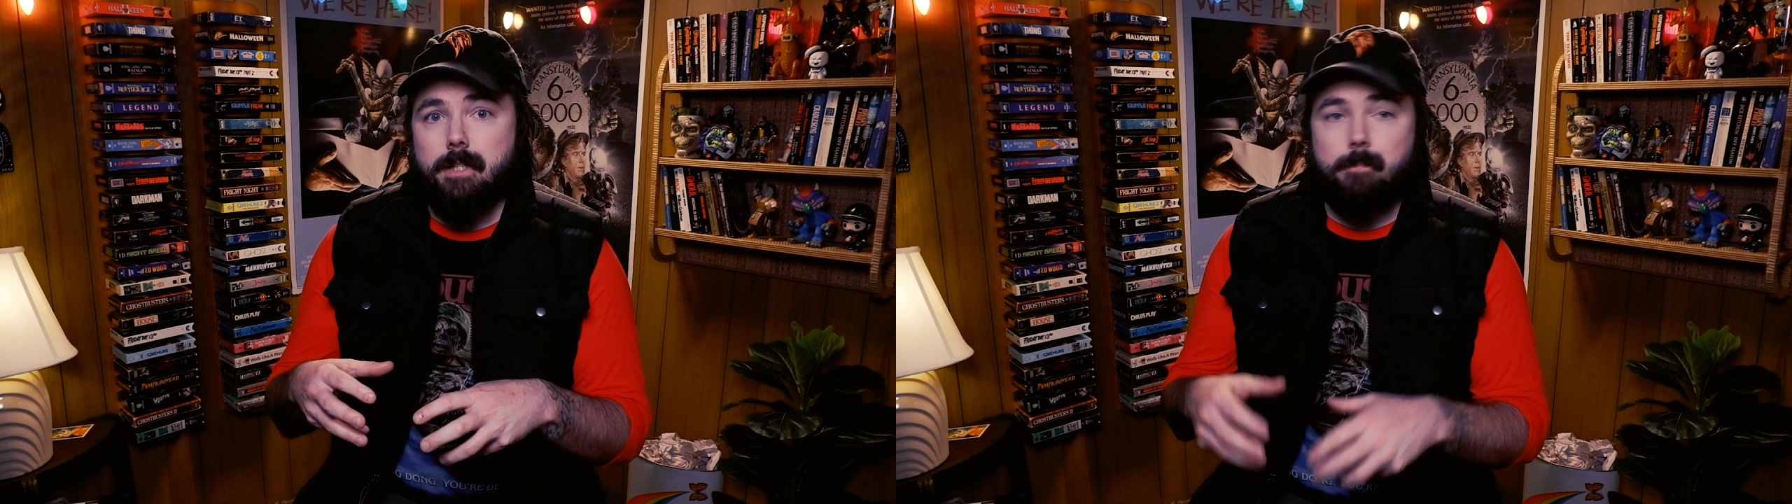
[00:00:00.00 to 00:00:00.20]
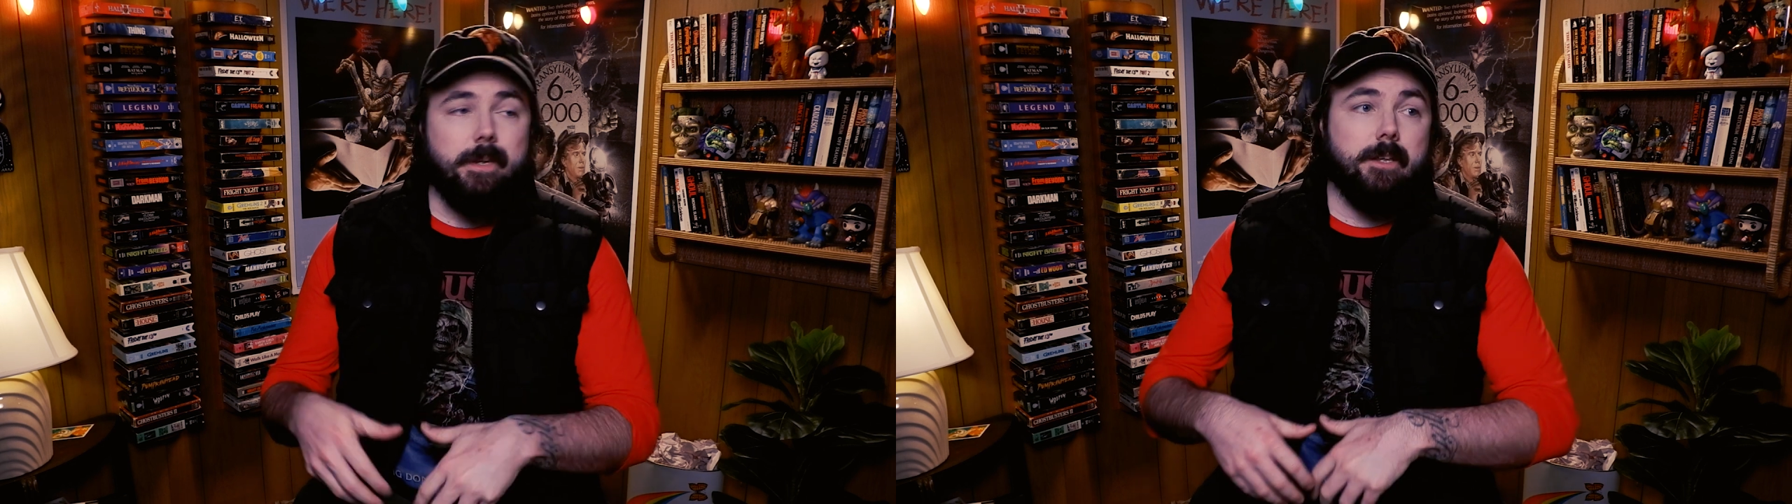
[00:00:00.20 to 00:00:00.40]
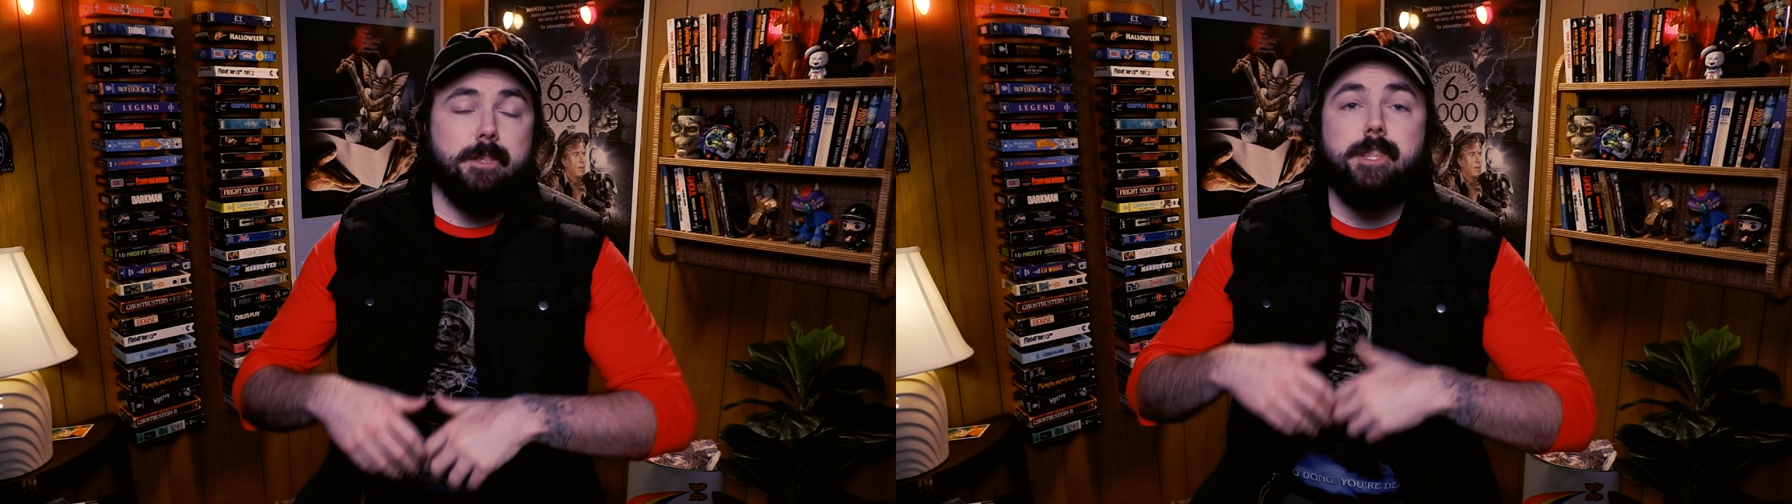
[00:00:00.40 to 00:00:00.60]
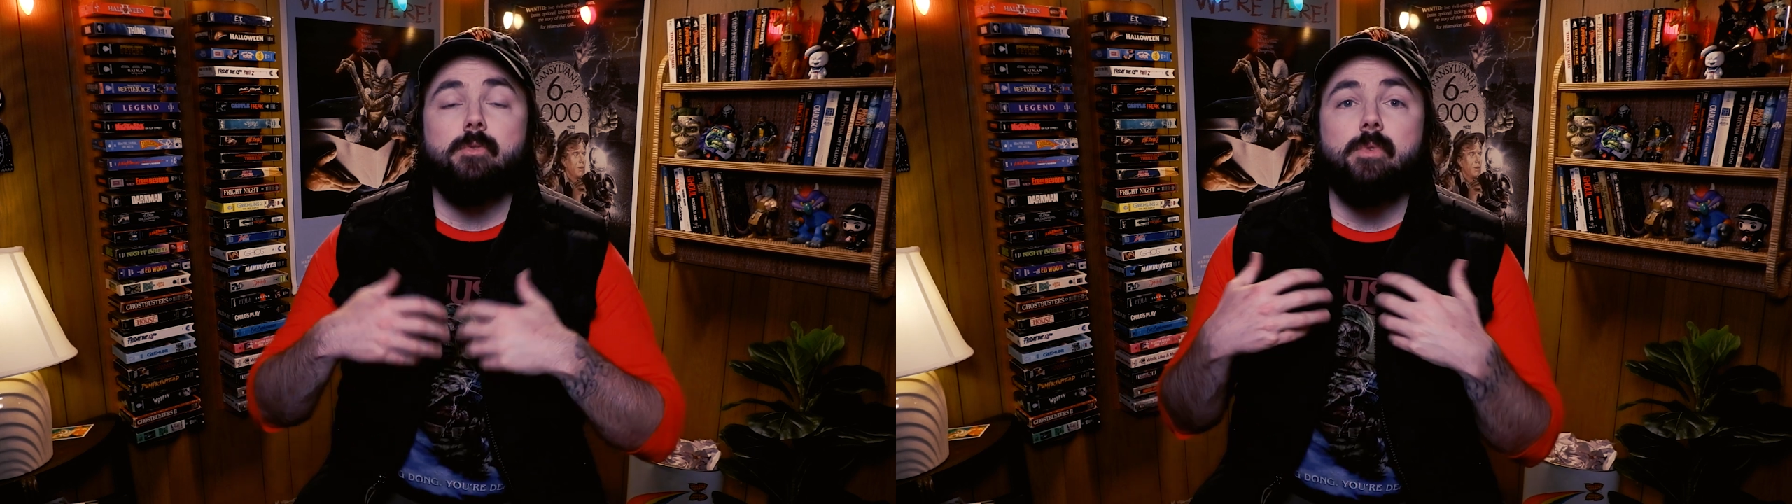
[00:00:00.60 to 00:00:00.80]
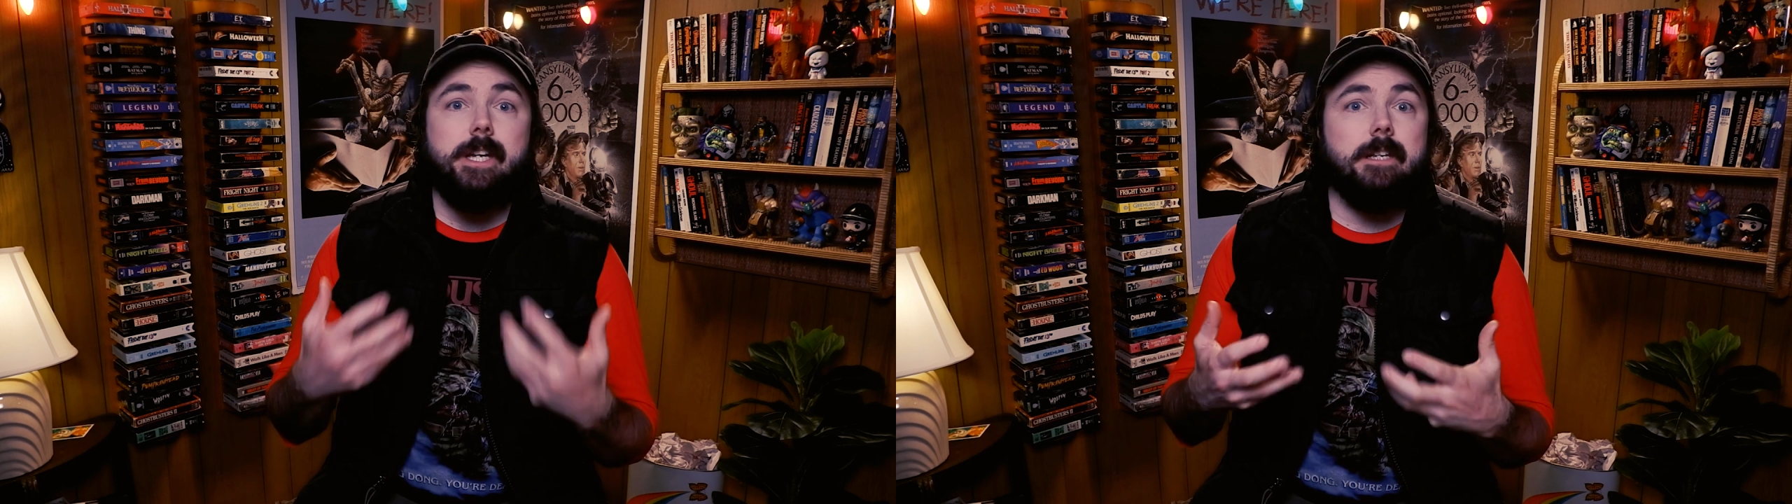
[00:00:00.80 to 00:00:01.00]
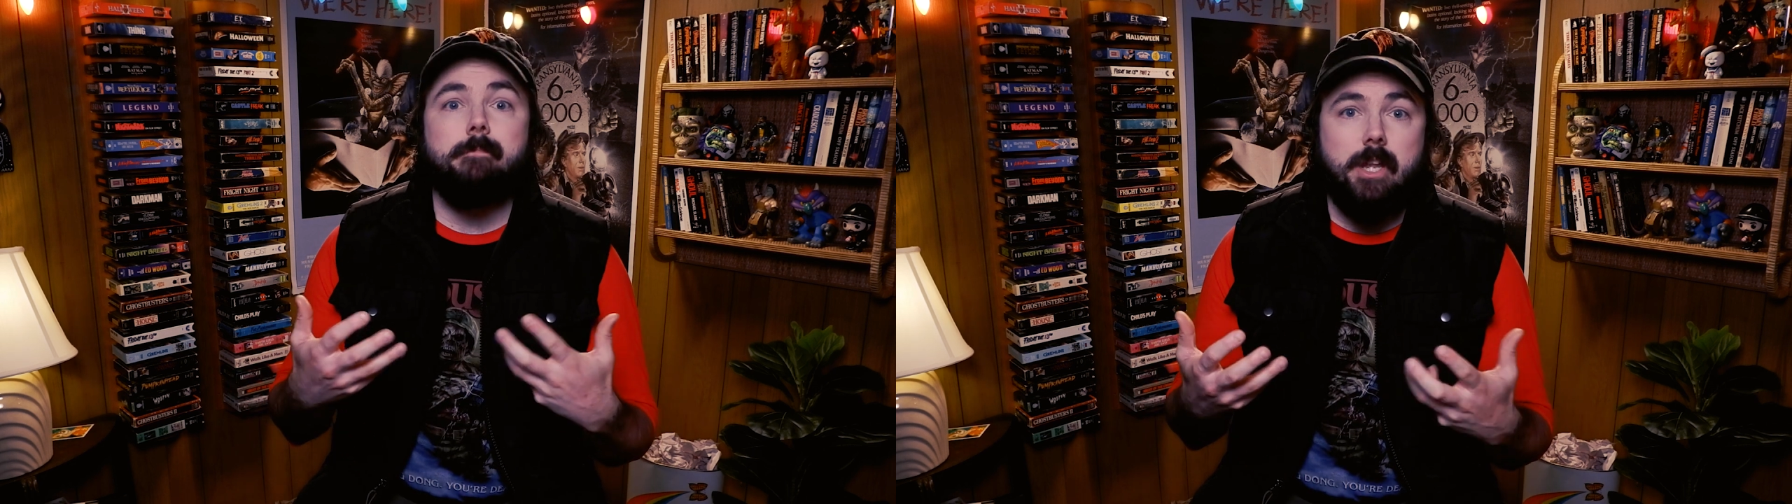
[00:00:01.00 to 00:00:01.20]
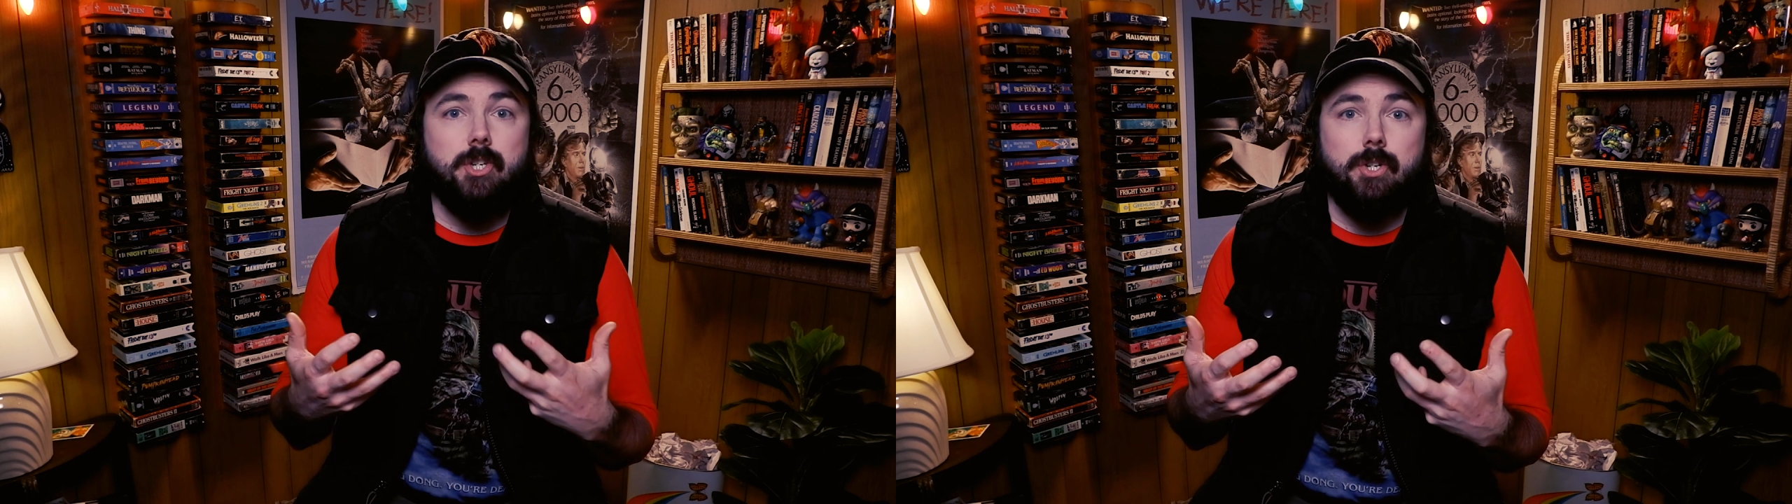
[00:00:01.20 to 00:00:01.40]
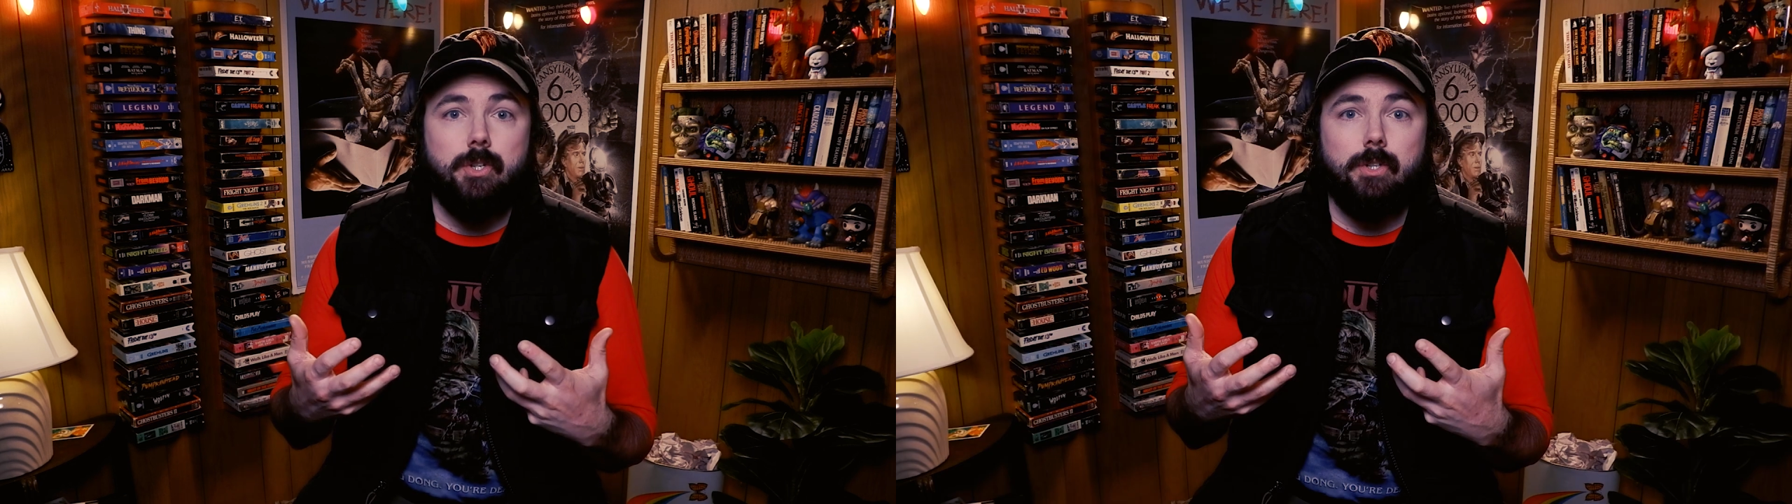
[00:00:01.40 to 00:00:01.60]
to be
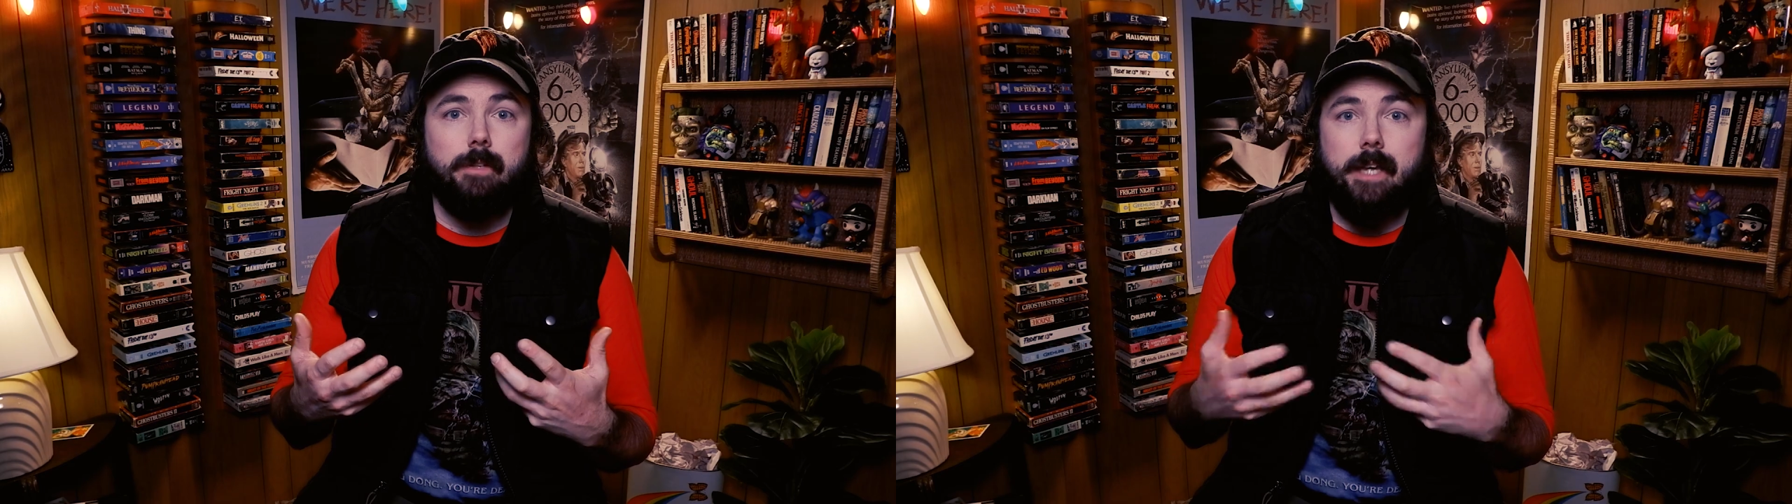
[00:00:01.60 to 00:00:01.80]
three-dimensional